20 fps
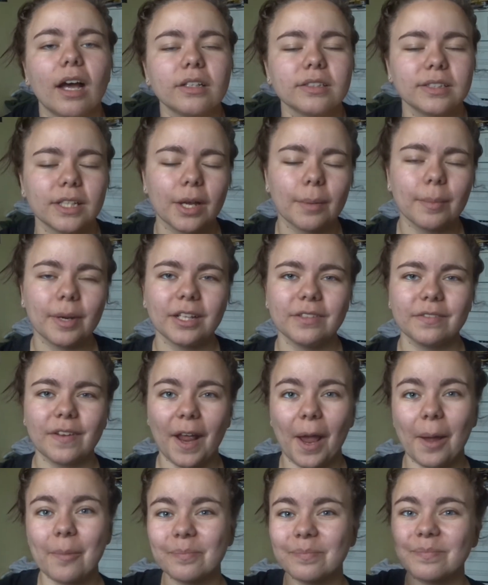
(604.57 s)
I'll see you on my next
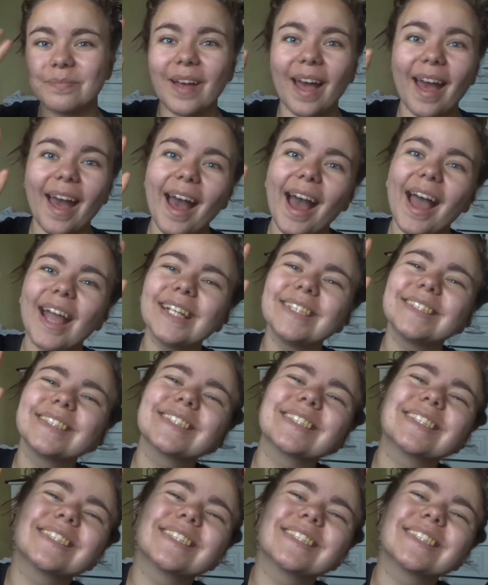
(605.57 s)
video. Bye.